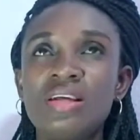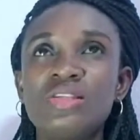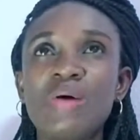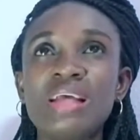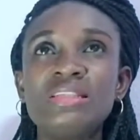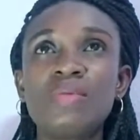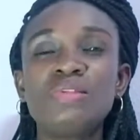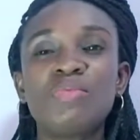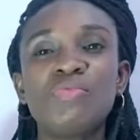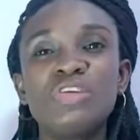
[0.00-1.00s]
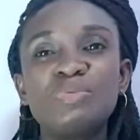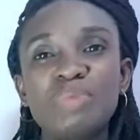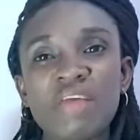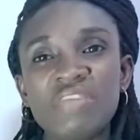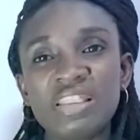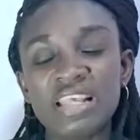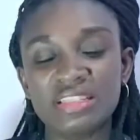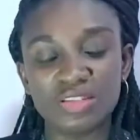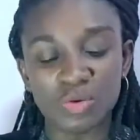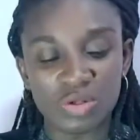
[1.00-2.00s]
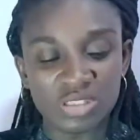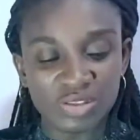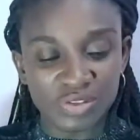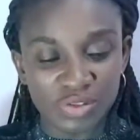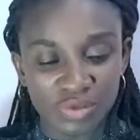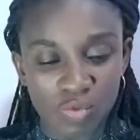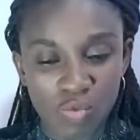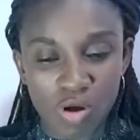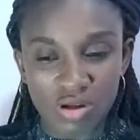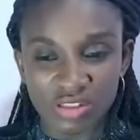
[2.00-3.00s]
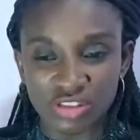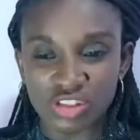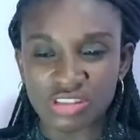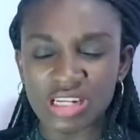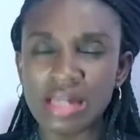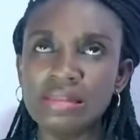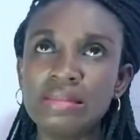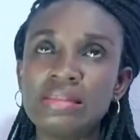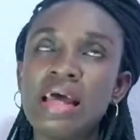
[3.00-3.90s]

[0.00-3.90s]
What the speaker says: So I stopped some of those private lessons to concentrate on the work in the church, and